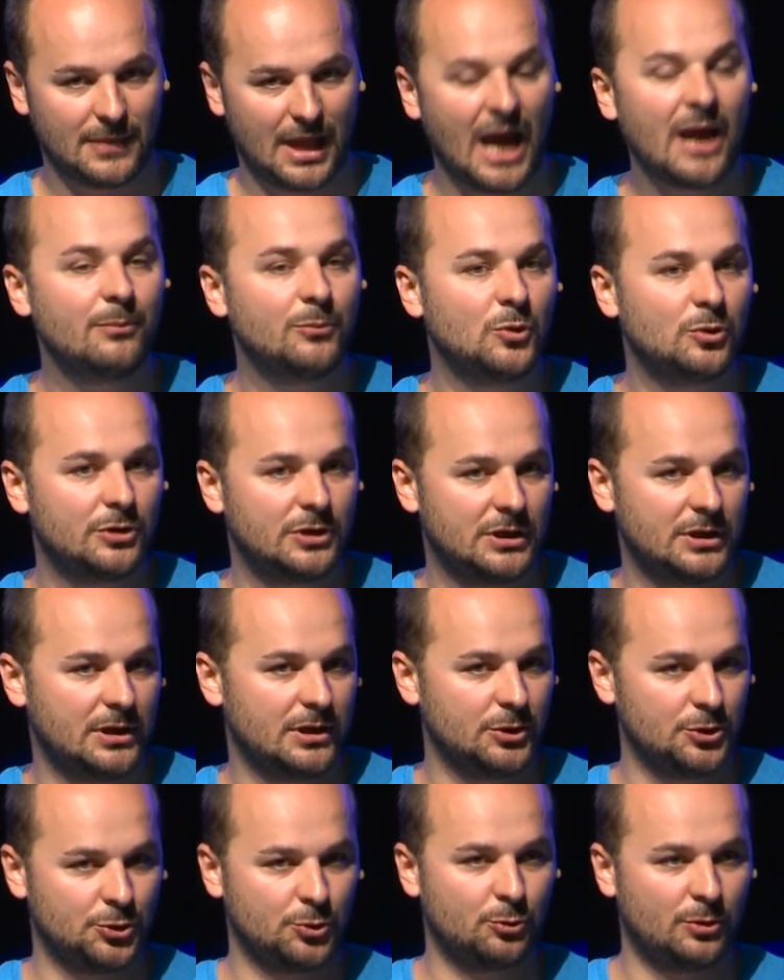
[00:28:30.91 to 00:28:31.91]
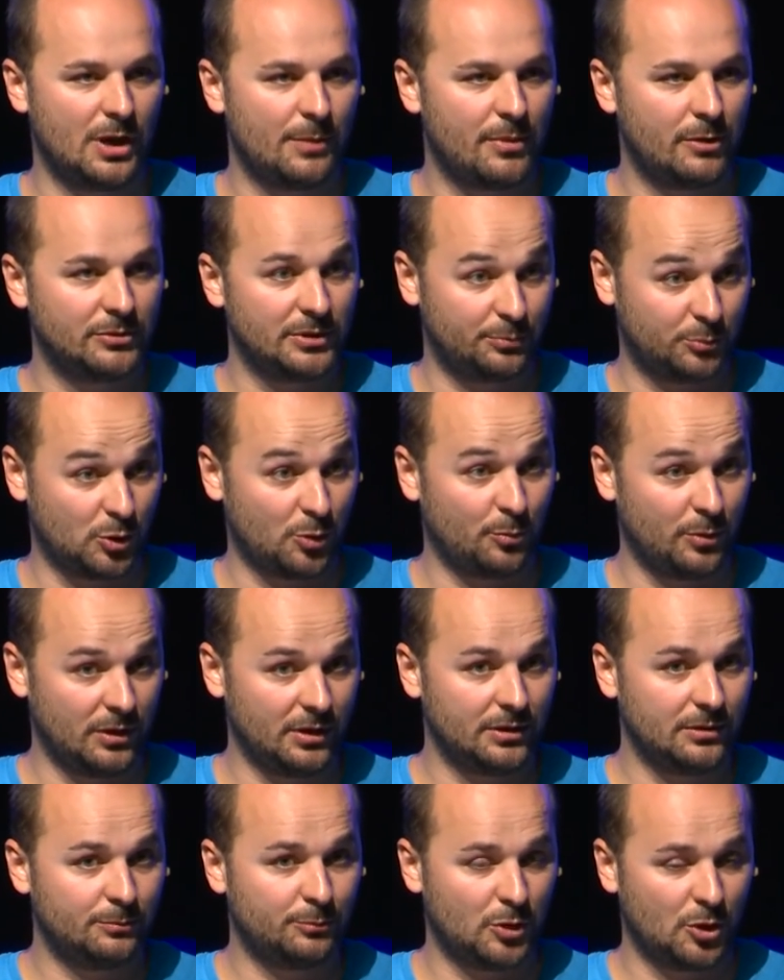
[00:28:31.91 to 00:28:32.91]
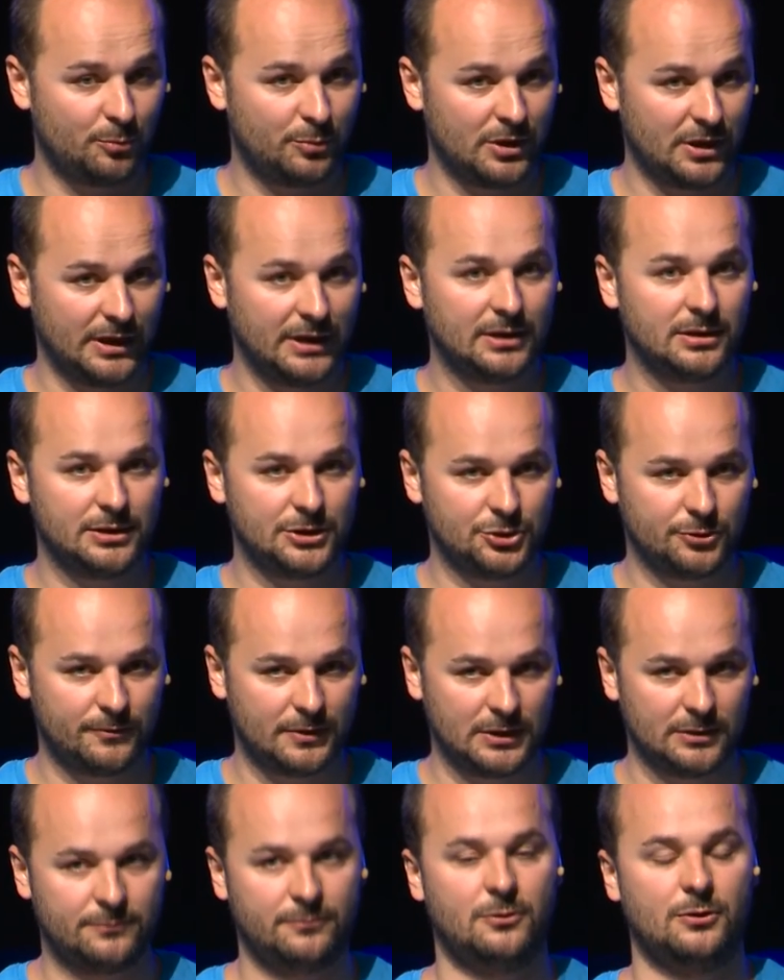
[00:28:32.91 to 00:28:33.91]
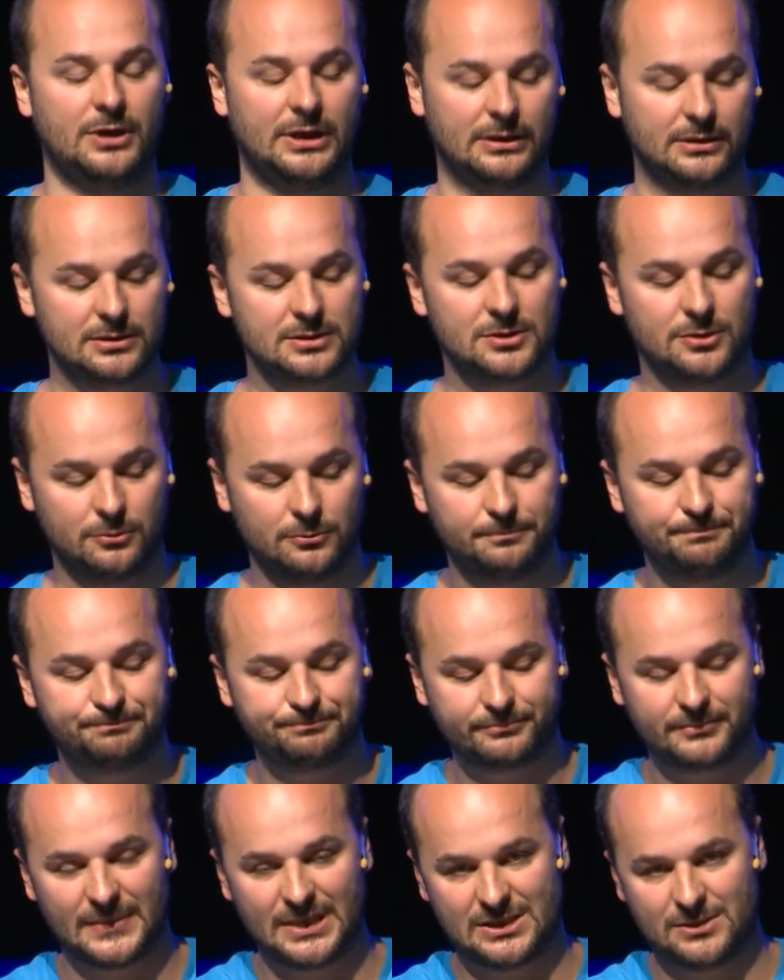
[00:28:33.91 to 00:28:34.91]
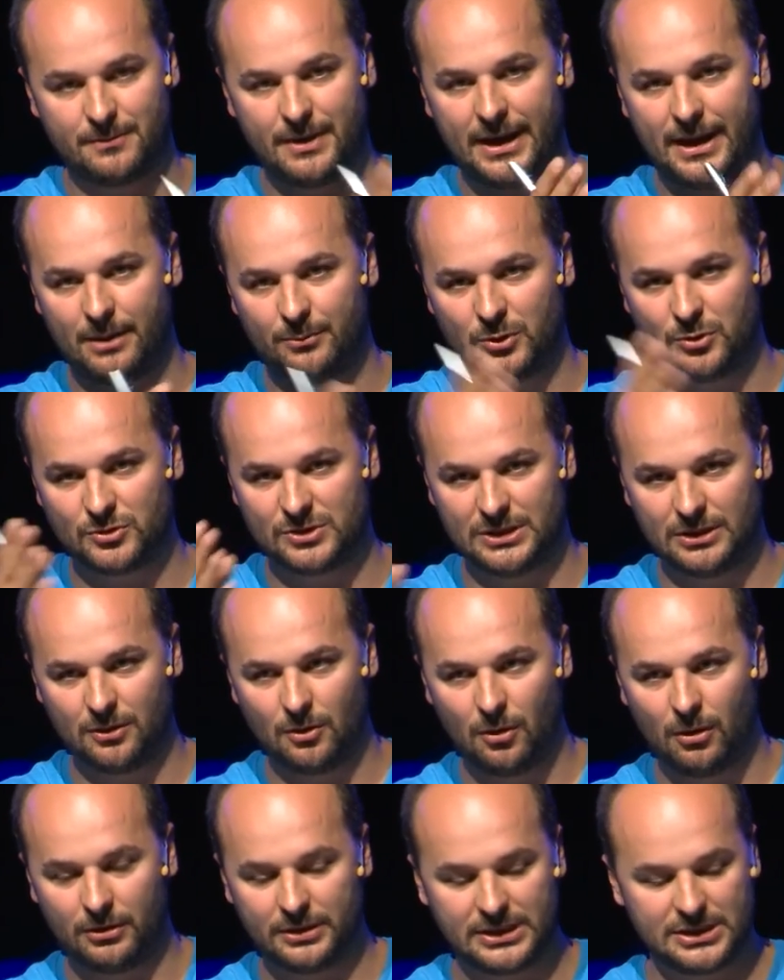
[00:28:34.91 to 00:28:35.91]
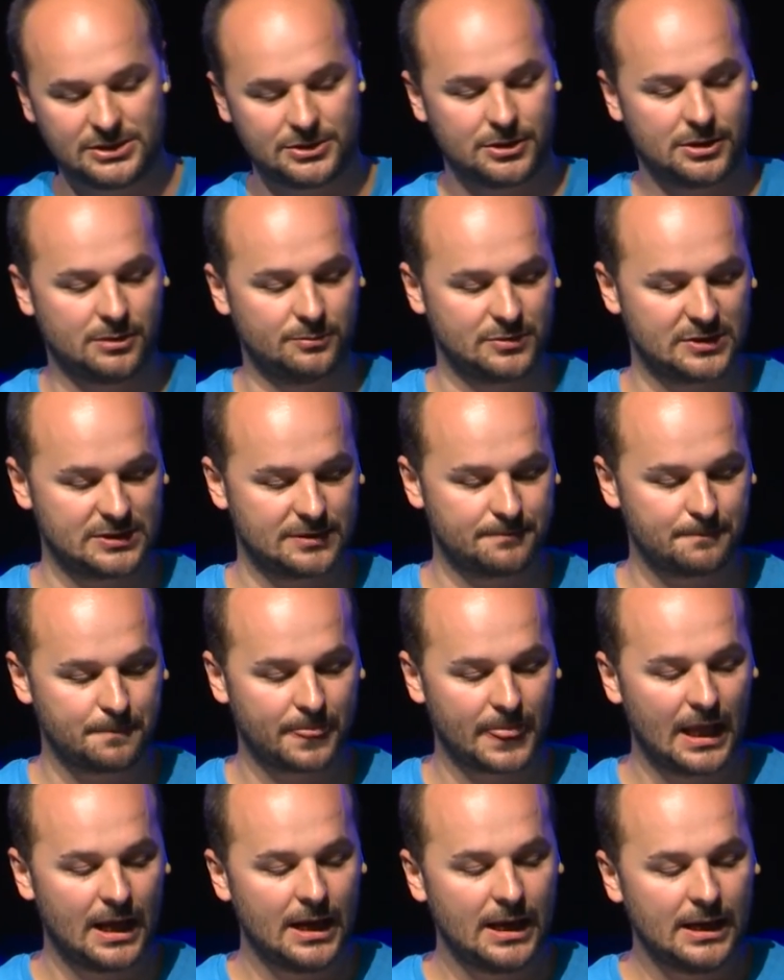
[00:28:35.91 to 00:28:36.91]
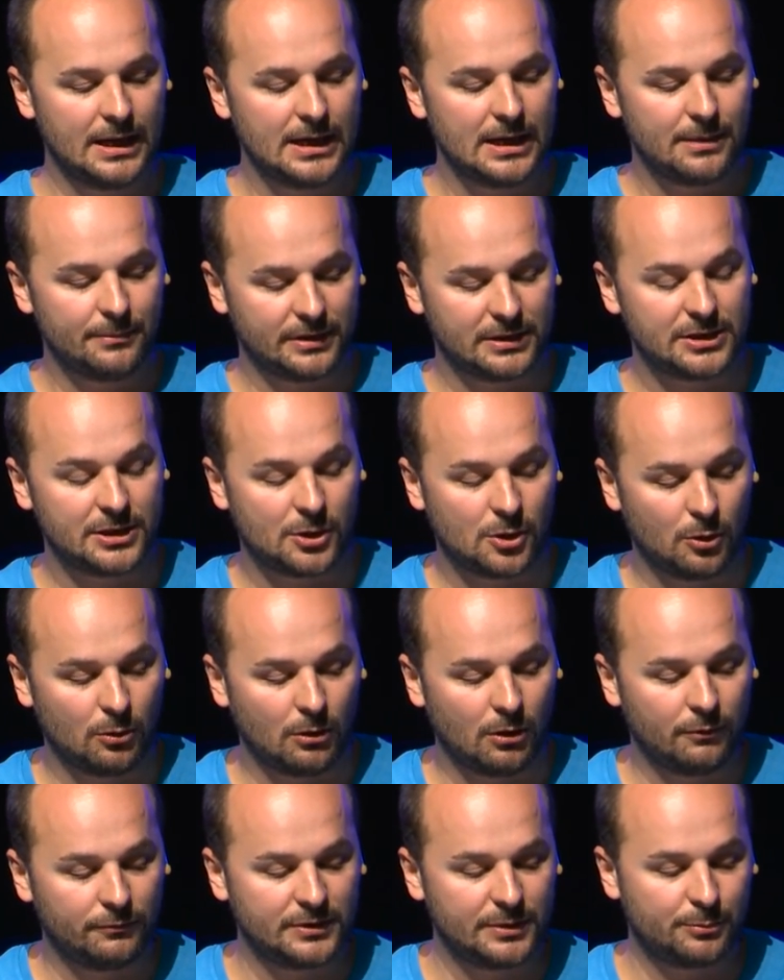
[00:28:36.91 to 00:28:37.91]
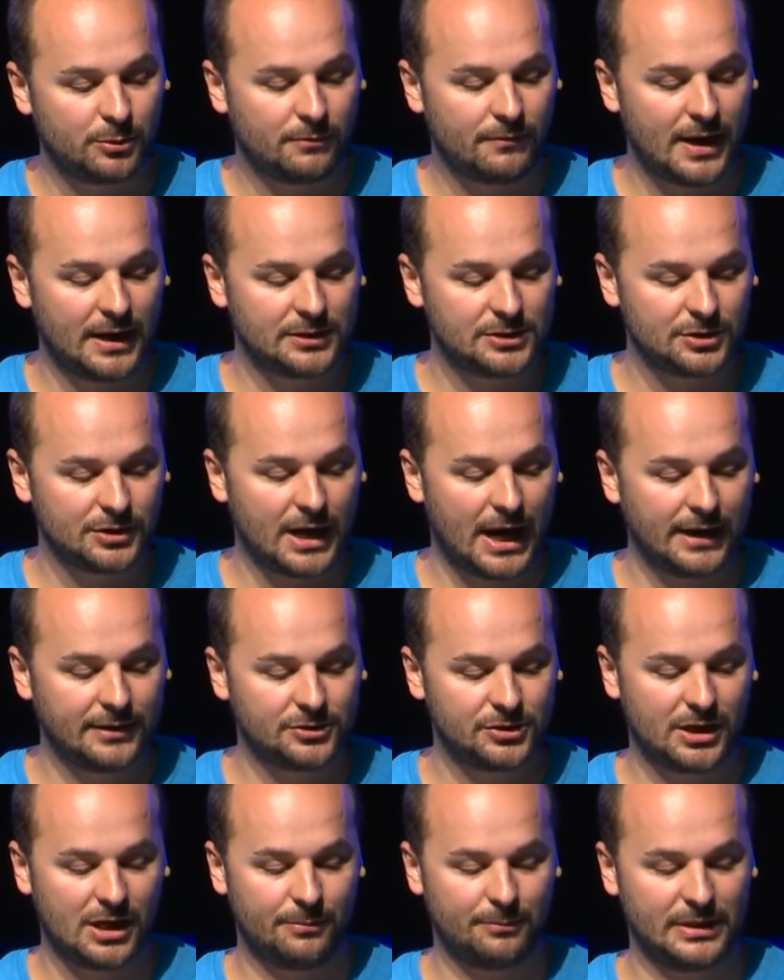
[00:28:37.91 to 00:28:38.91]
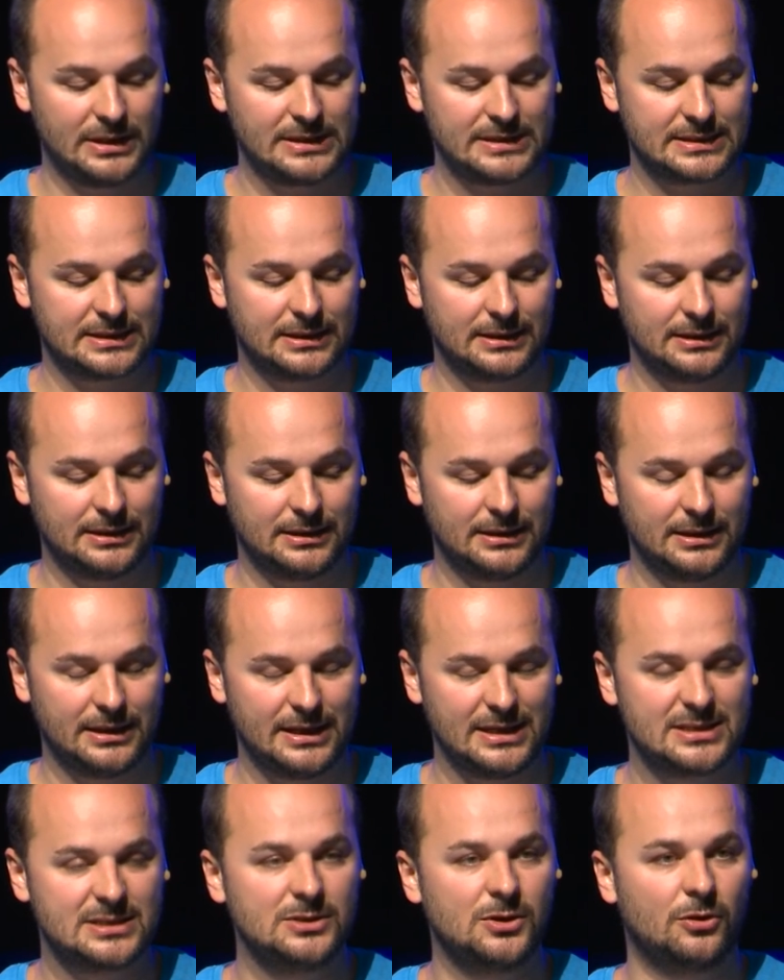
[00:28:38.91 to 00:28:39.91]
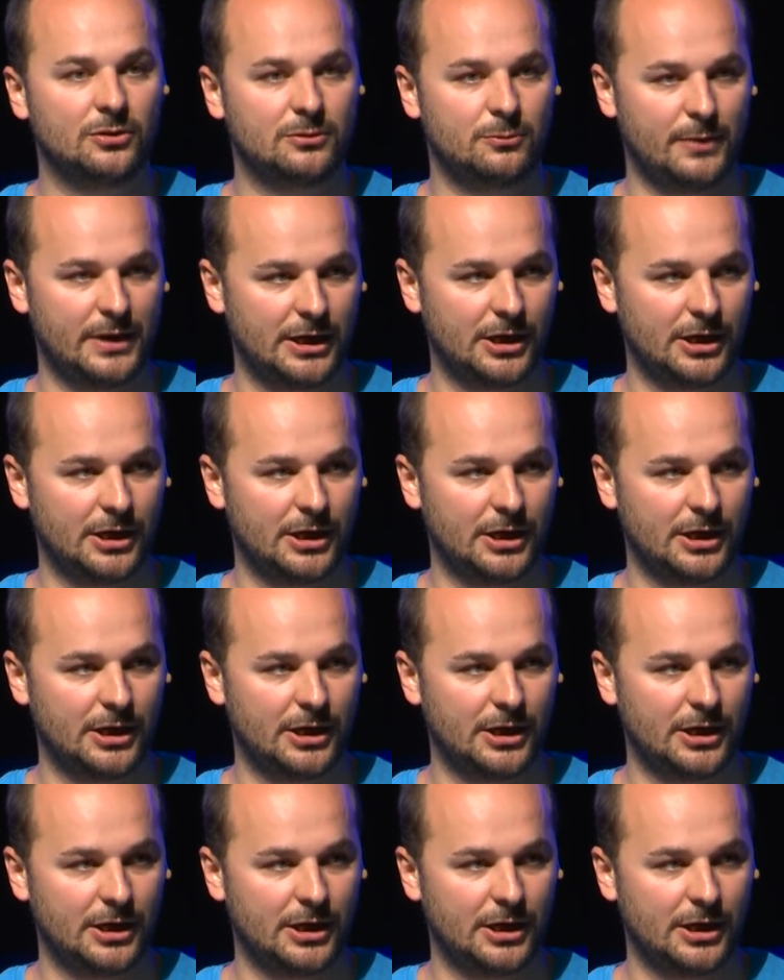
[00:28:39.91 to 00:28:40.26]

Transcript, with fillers: I'm not really sure about the proper English word for it, so that's why I'm using all these terms. But the role of the provider, guide, therapist is not